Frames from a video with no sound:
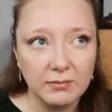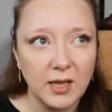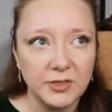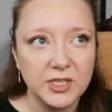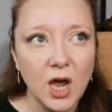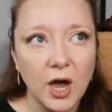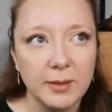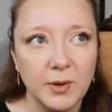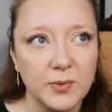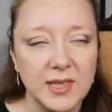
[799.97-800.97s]
at the
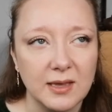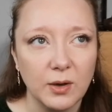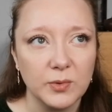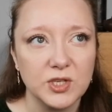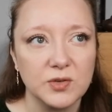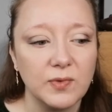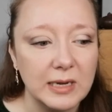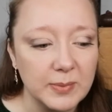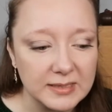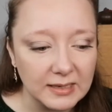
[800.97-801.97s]
time I think was just really
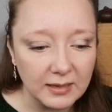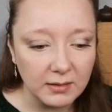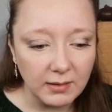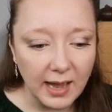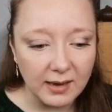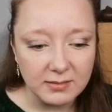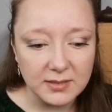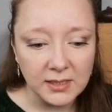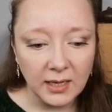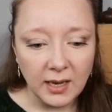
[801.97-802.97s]
busy, and